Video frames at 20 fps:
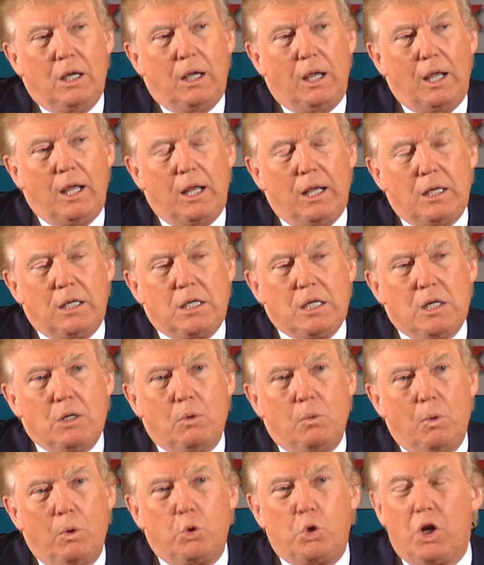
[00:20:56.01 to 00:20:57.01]
And
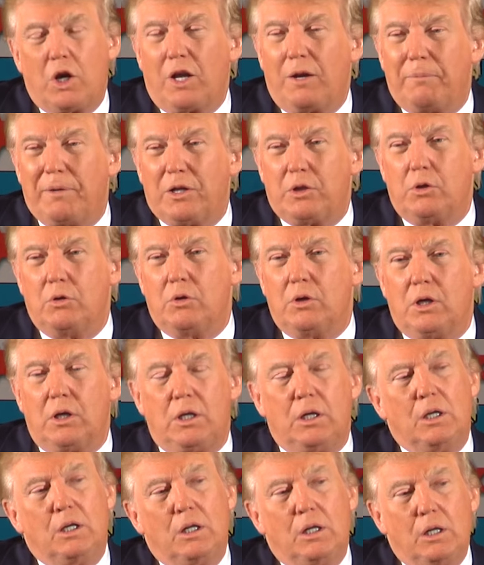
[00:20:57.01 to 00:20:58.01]
we were talking about doing a
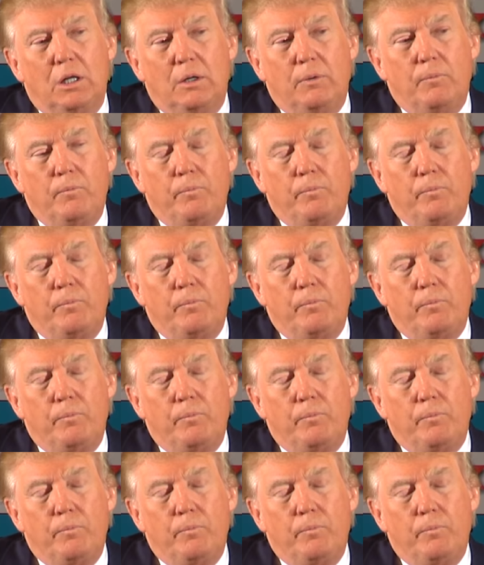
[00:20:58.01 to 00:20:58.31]
deal.